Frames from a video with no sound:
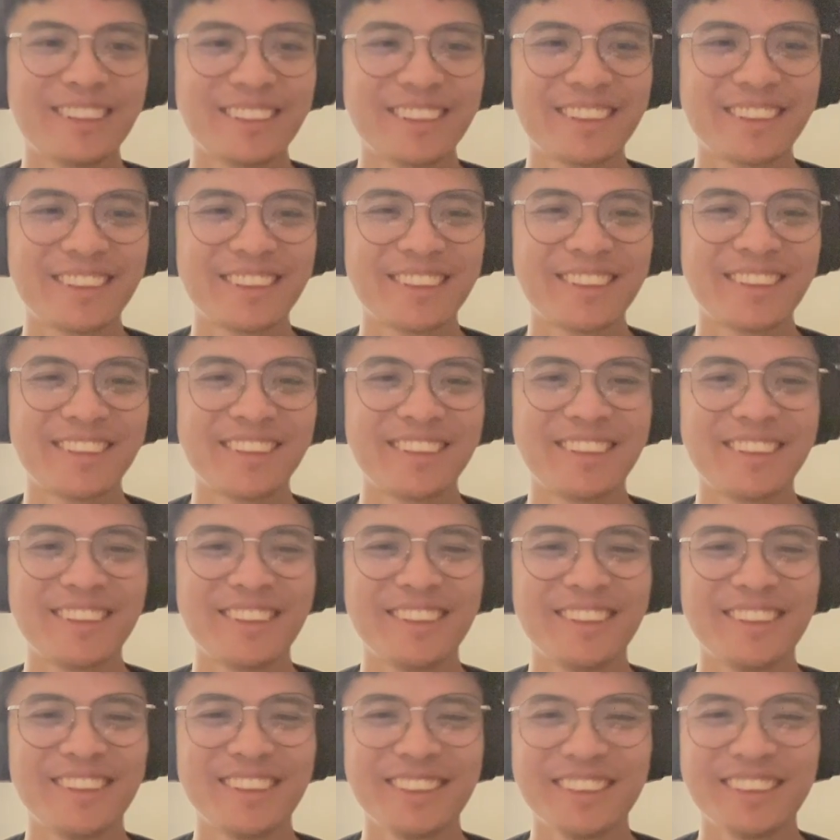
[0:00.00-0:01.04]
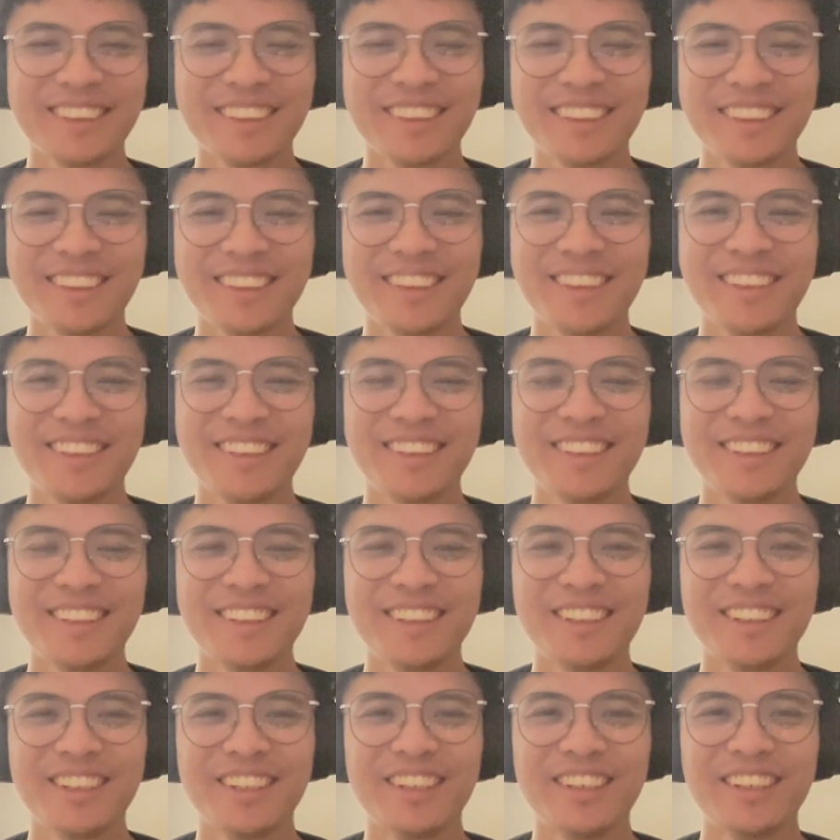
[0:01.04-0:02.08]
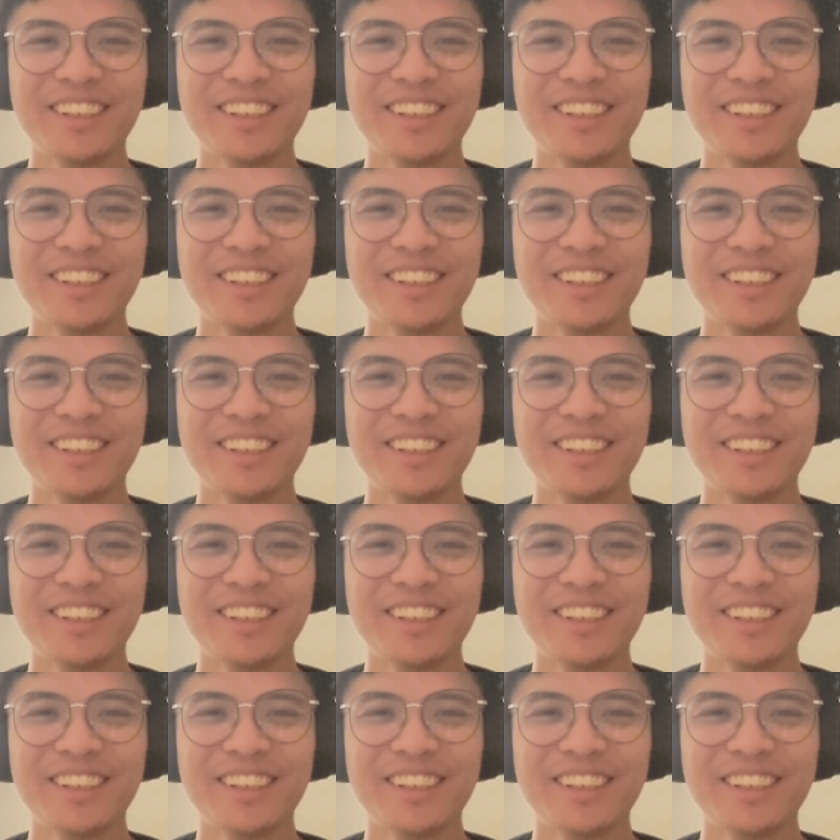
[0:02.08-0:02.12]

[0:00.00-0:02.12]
(no one is talking)